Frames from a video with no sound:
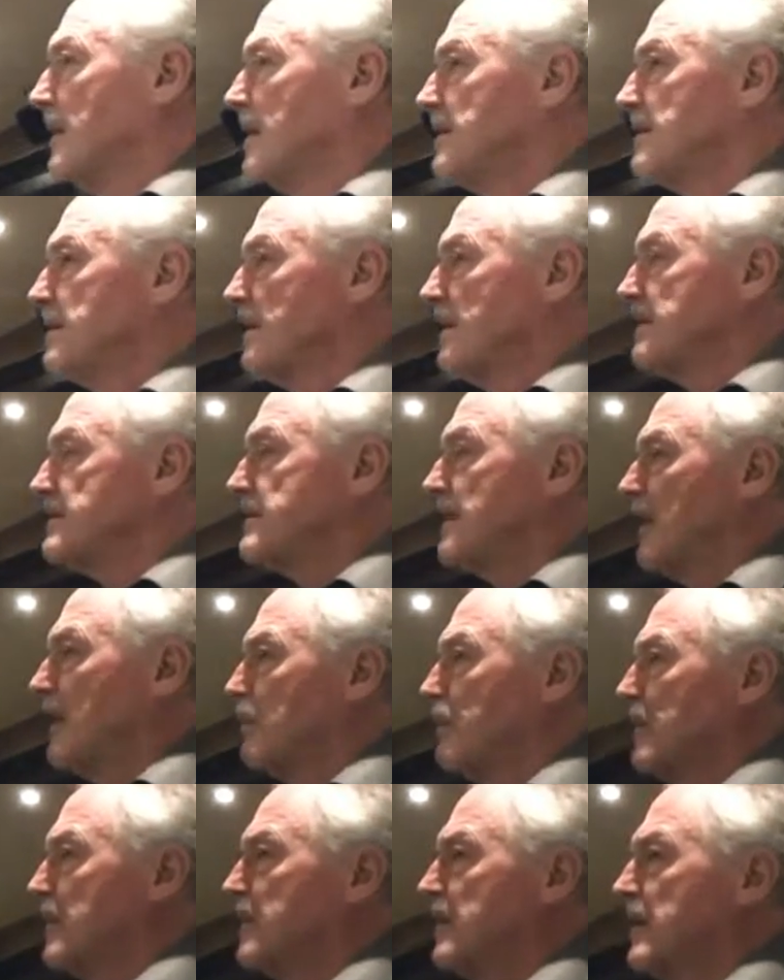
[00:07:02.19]
is now
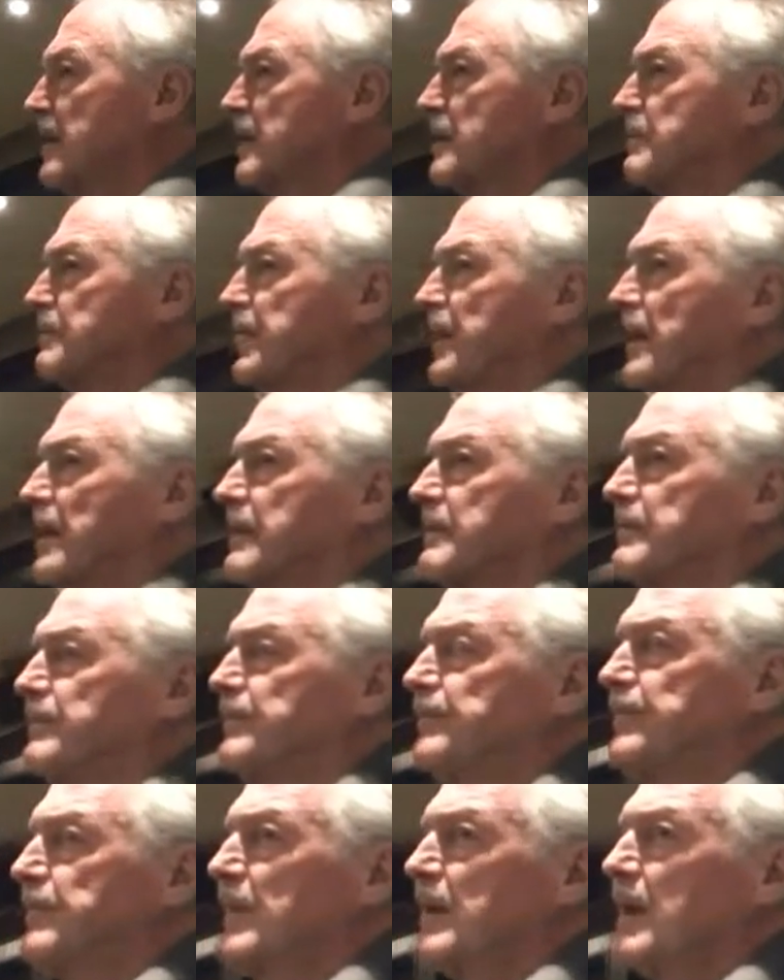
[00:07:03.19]
working in part,
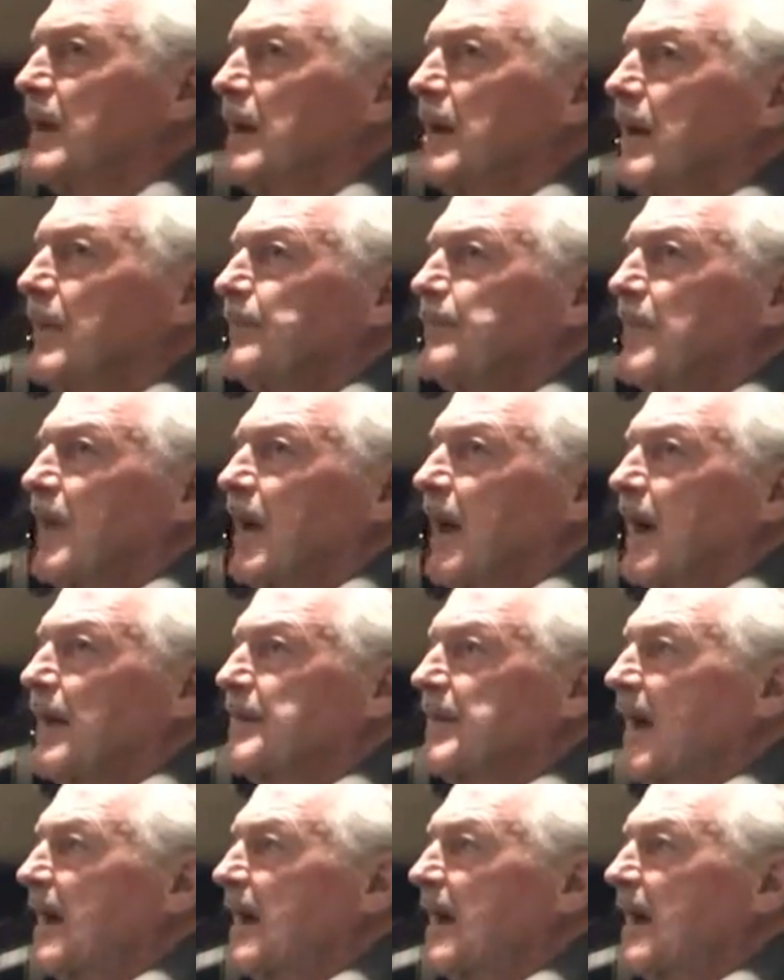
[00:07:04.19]
and